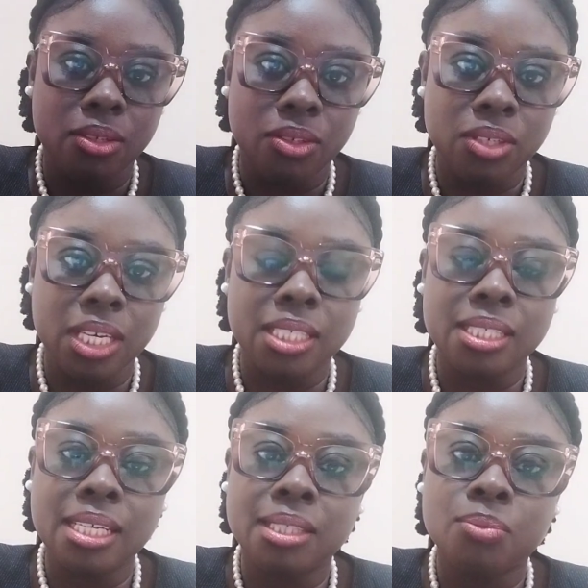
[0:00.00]
You get
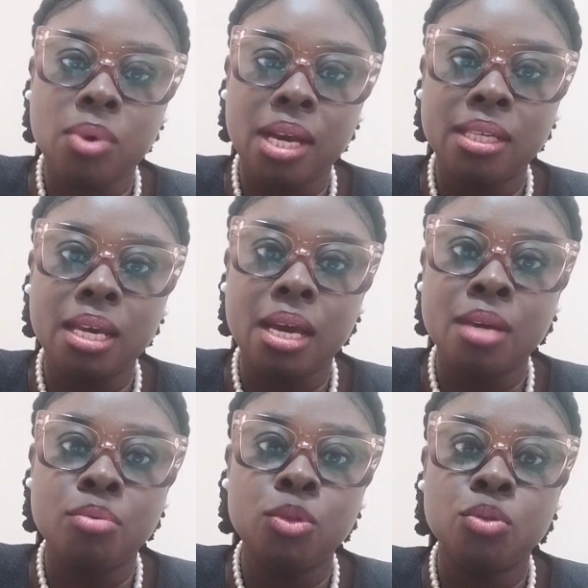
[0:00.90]
that's why they are
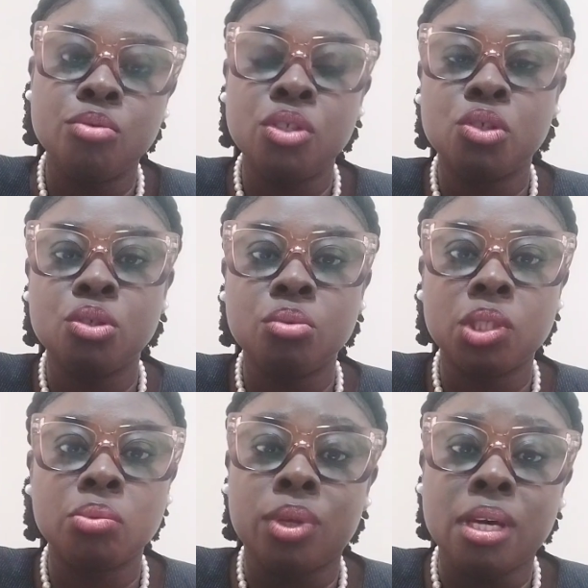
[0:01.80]
able to rechew
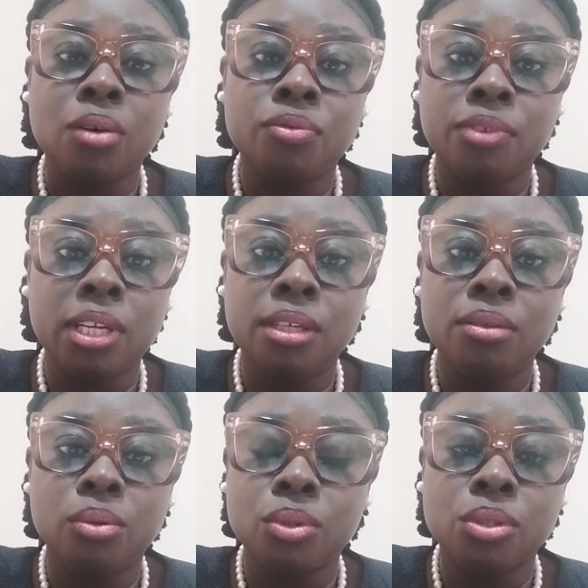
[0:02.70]
it without feeling
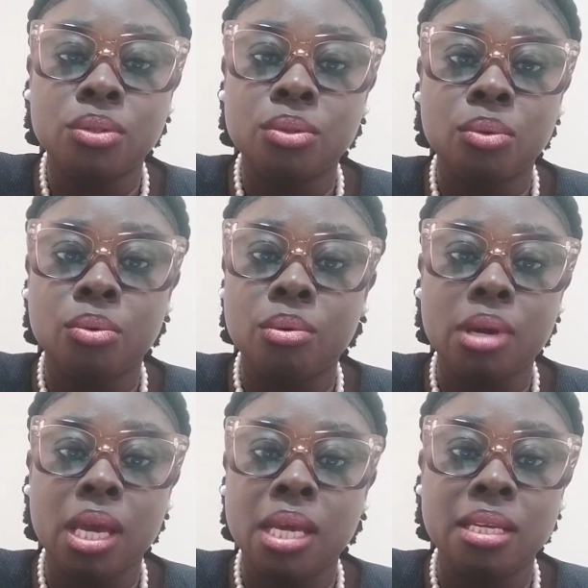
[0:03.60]
nauseous or
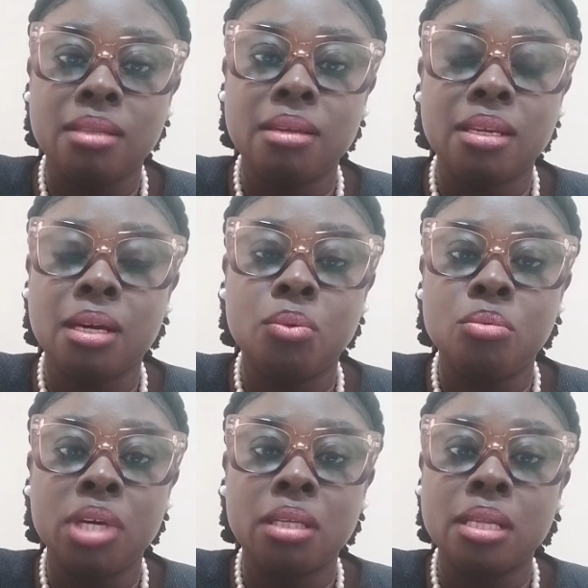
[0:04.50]
anything that will
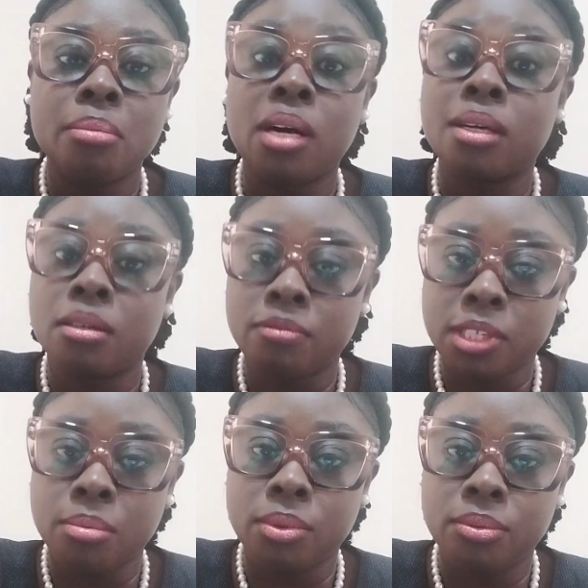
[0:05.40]
make them
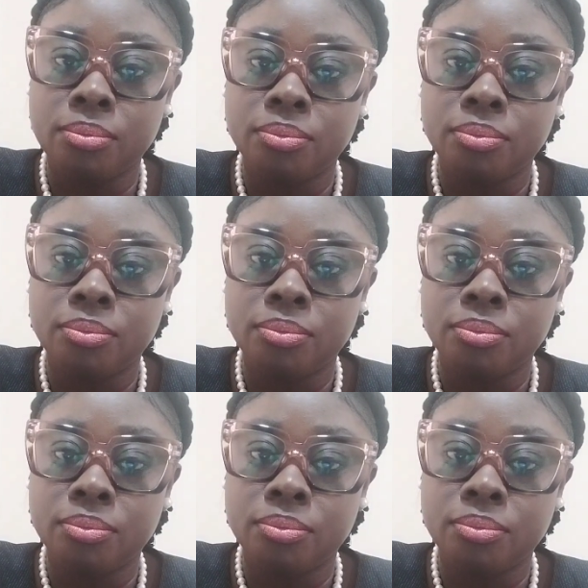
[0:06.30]
uncomfortable.